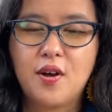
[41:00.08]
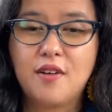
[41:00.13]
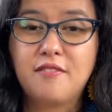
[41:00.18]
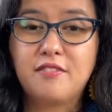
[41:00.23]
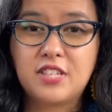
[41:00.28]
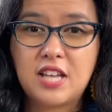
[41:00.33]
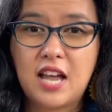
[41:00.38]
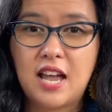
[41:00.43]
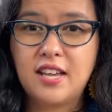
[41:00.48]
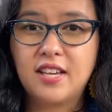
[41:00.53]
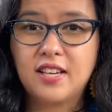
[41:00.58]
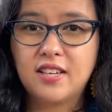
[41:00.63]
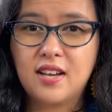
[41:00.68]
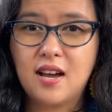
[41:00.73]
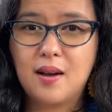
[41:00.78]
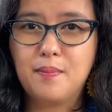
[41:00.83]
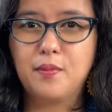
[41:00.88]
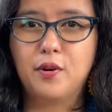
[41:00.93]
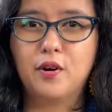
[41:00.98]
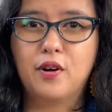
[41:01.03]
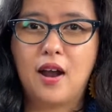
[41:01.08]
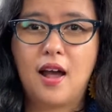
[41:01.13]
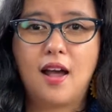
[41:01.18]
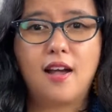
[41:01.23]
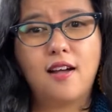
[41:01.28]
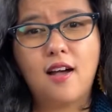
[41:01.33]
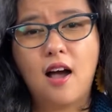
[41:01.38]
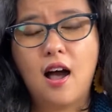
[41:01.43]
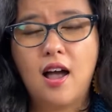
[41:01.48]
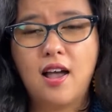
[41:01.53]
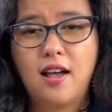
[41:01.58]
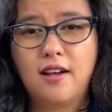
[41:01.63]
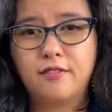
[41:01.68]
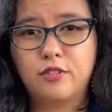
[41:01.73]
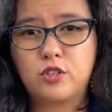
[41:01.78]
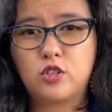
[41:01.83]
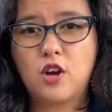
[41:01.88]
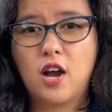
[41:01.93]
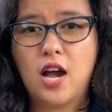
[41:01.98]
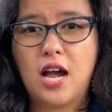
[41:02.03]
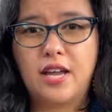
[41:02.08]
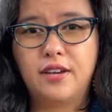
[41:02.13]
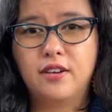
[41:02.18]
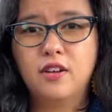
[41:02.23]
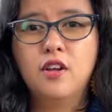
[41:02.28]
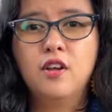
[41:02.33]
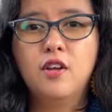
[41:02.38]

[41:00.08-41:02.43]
taken up, or I have tried